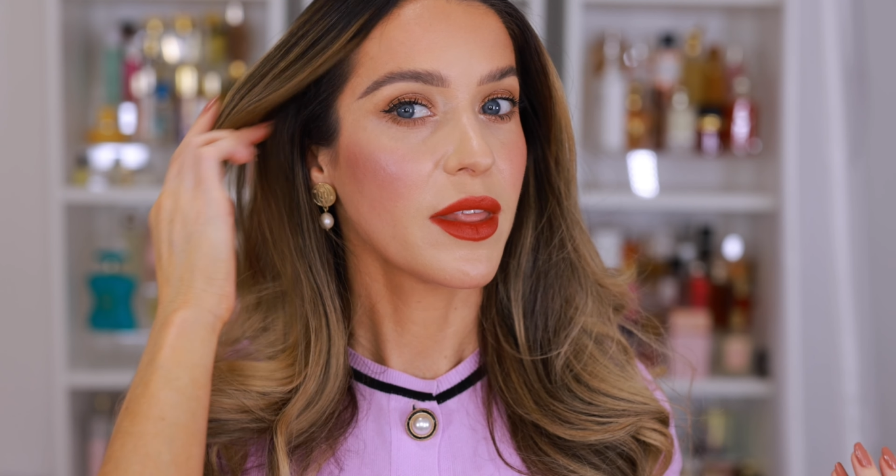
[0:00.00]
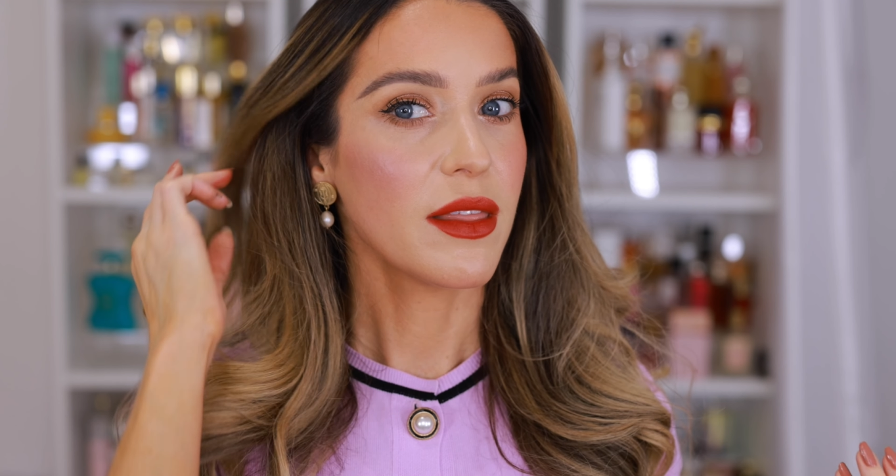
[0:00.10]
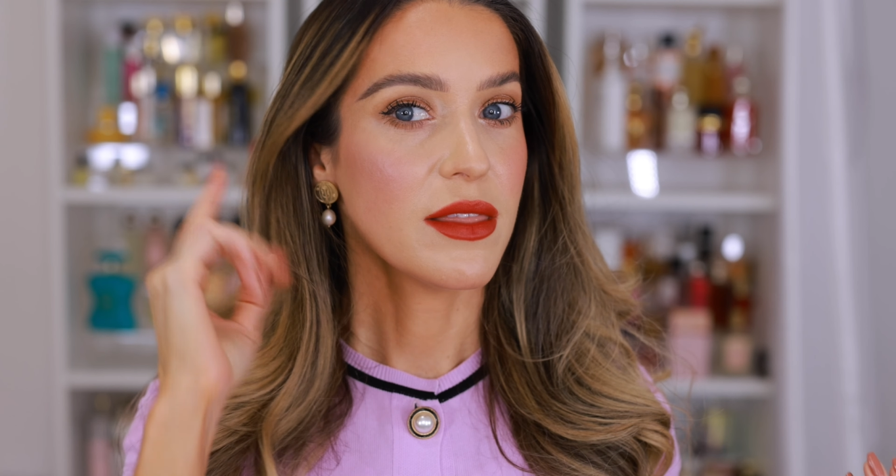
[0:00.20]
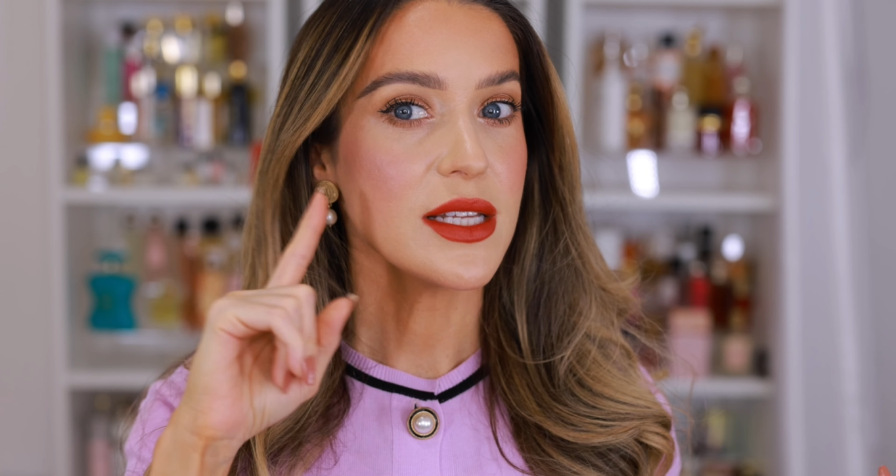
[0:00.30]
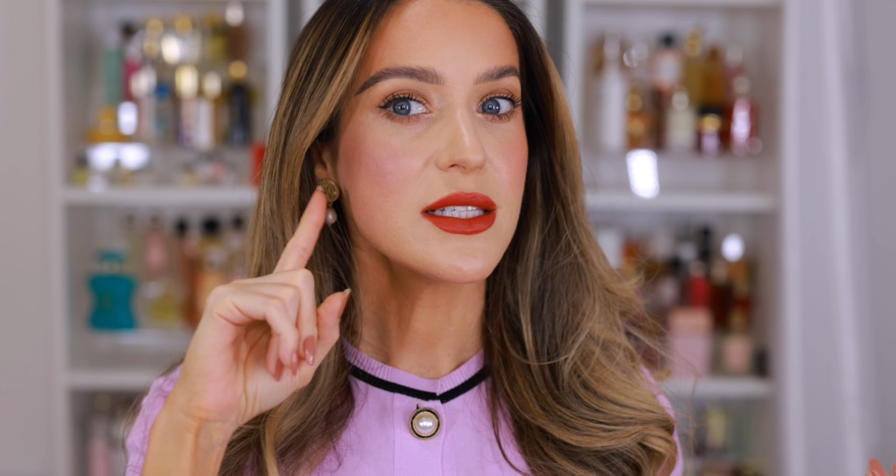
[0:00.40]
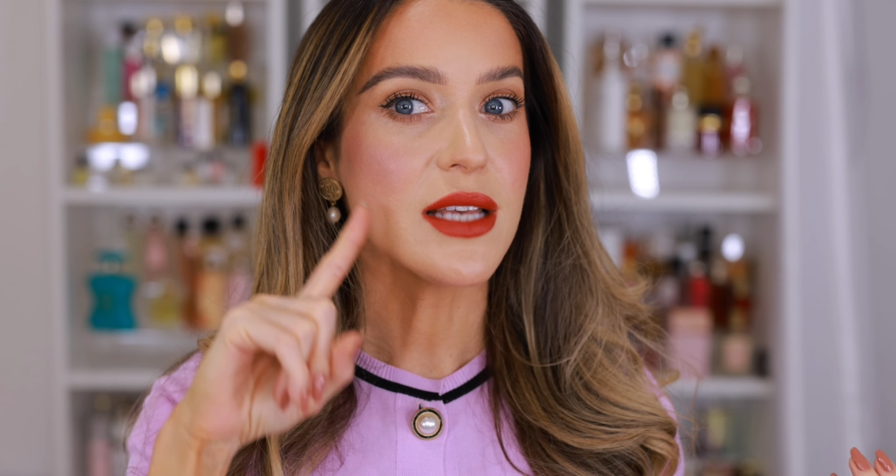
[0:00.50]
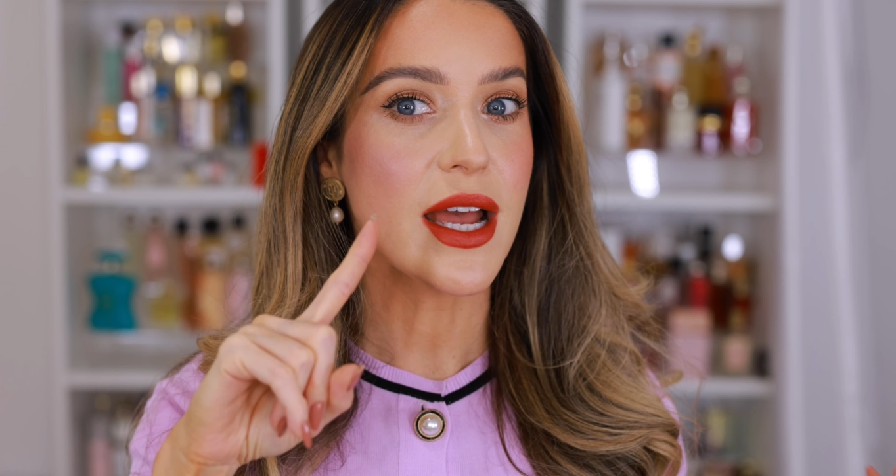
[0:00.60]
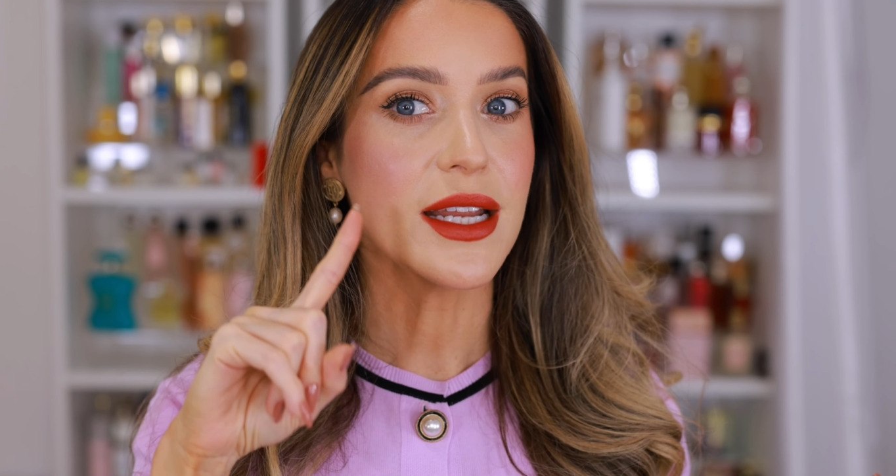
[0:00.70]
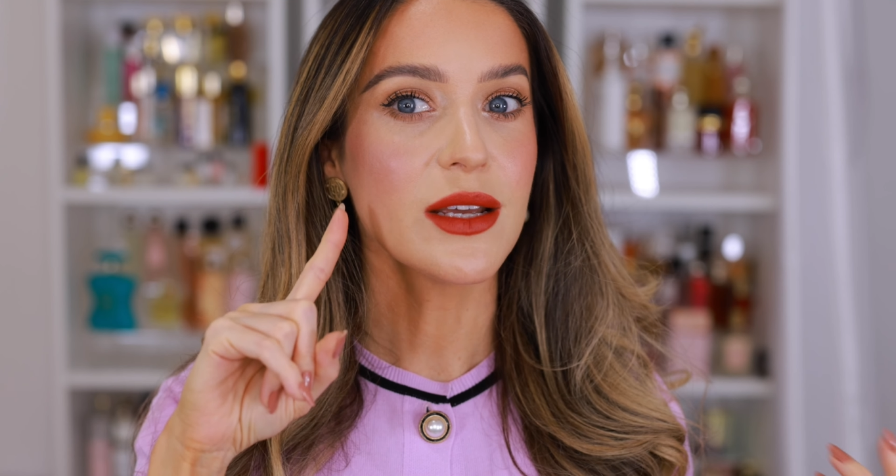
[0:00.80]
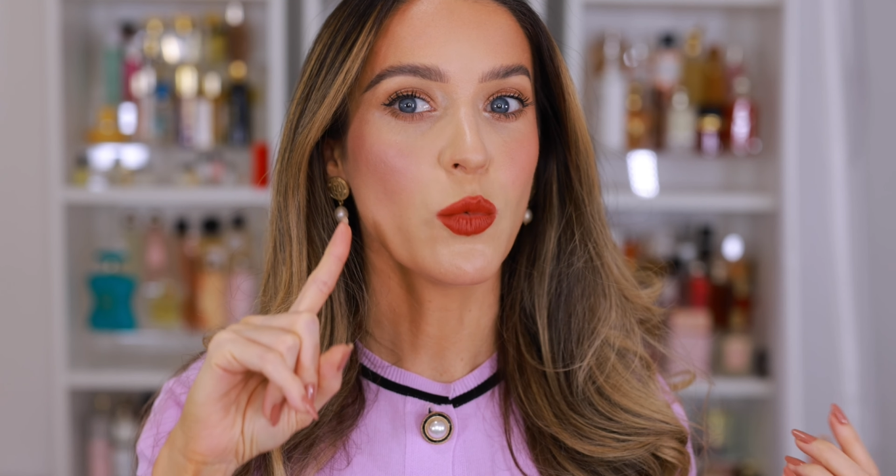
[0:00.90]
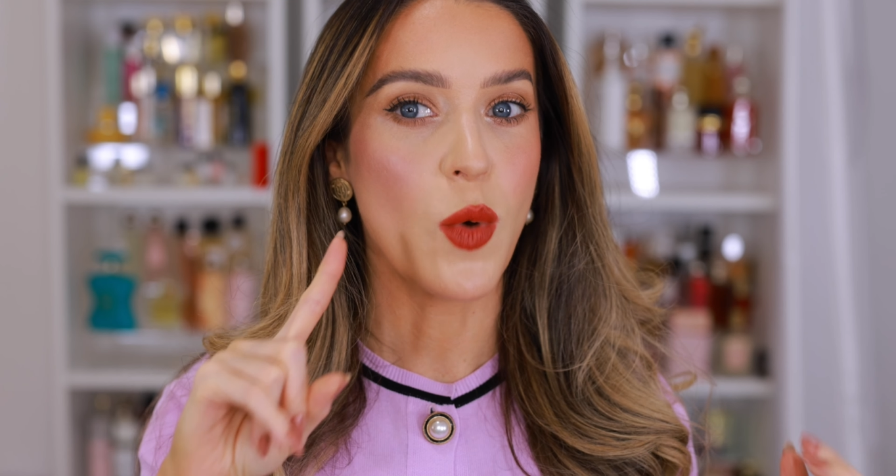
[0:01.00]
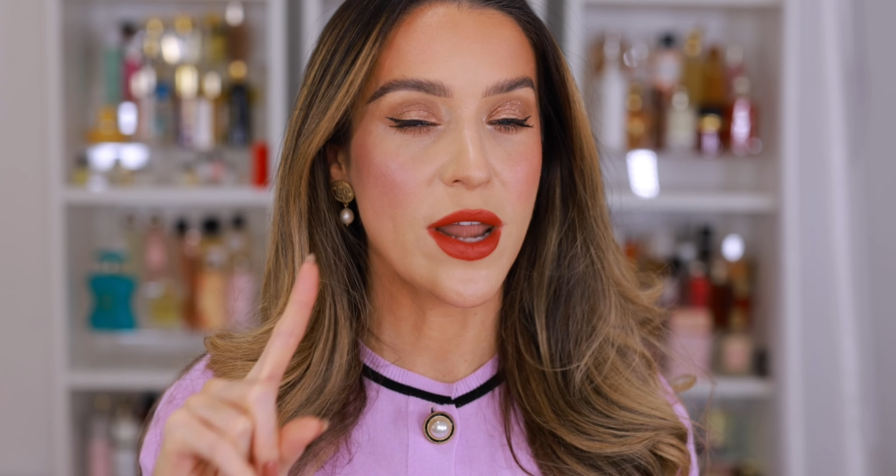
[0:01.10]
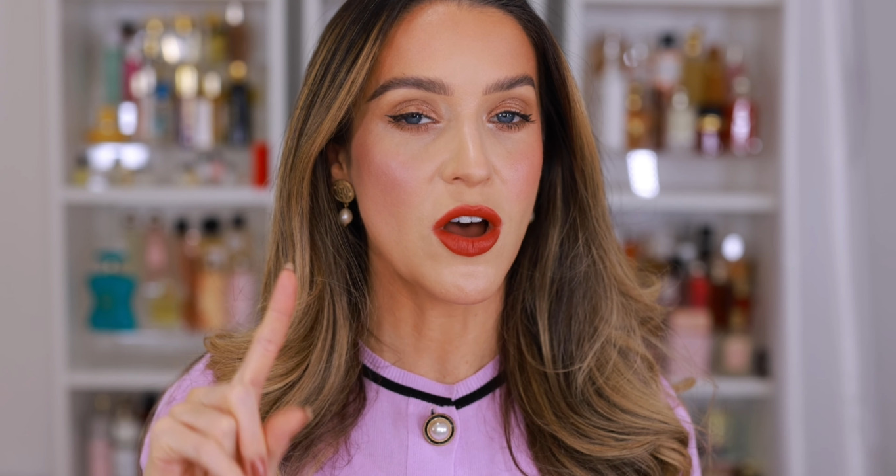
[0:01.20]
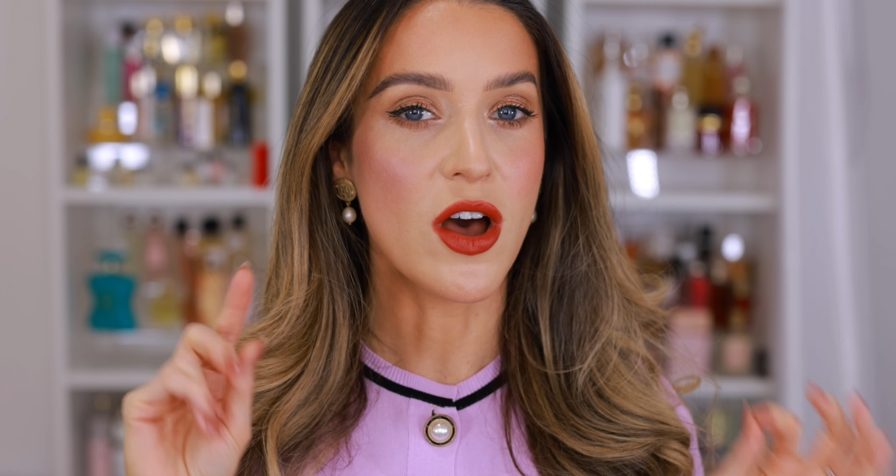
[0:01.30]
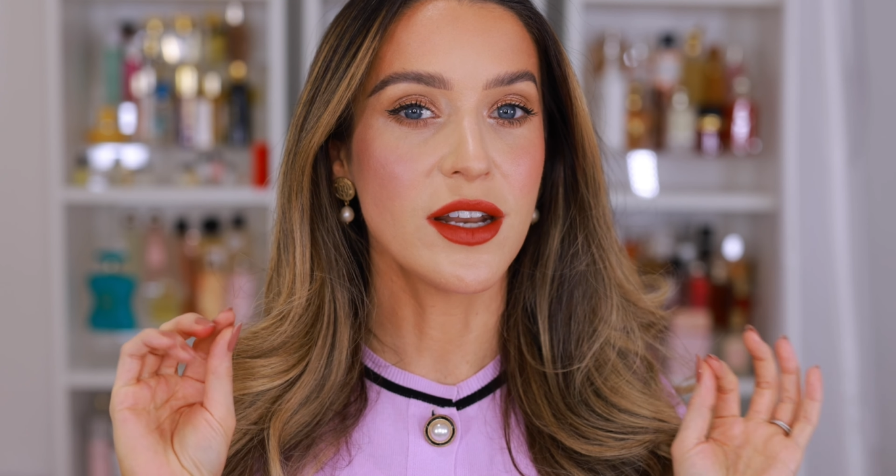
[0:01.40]
This side
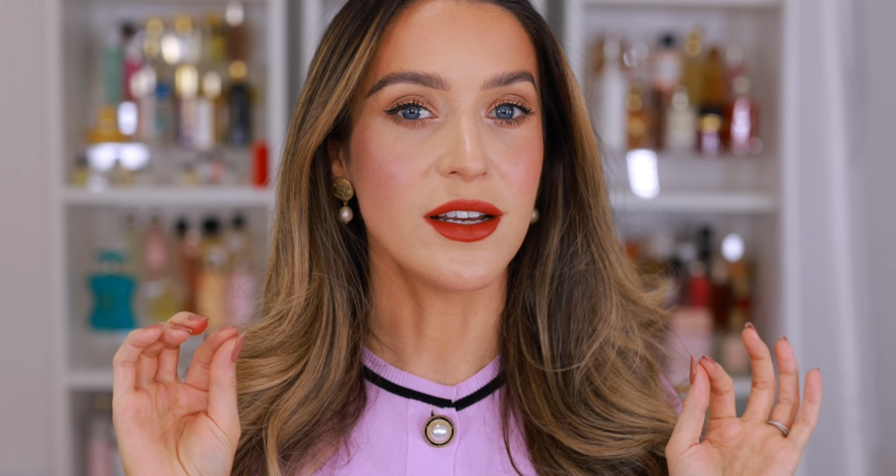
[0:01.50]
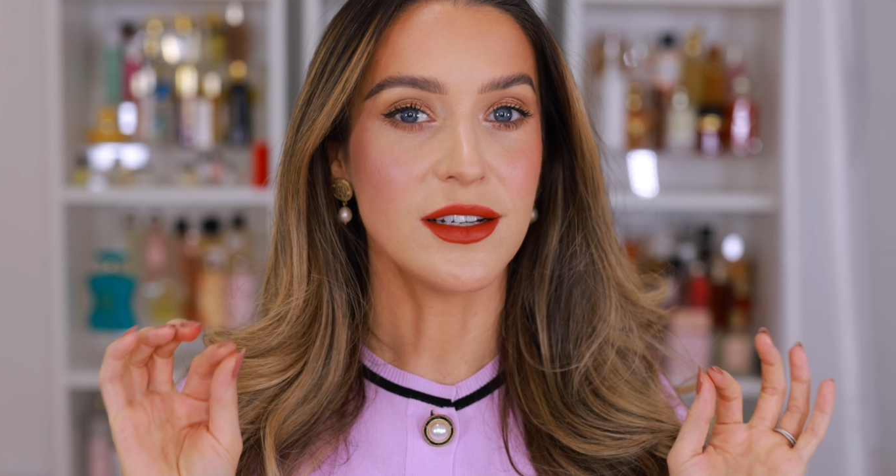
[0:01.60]
went on